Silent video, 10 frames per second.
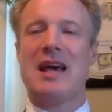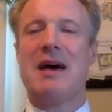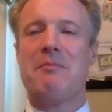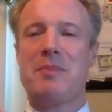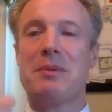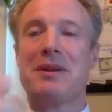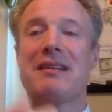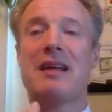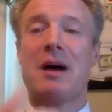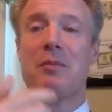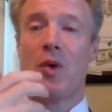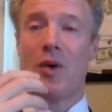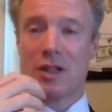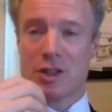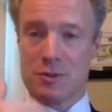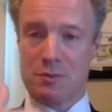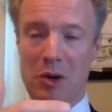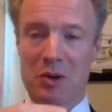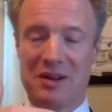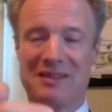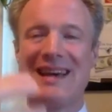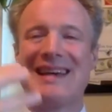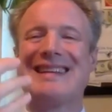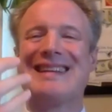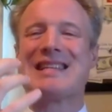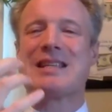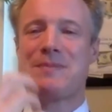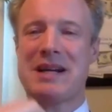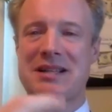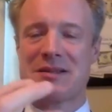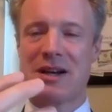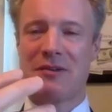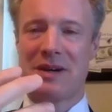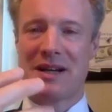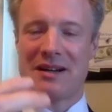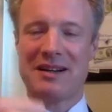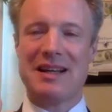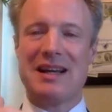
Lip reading: And people that are more well-spoken and can express themselves better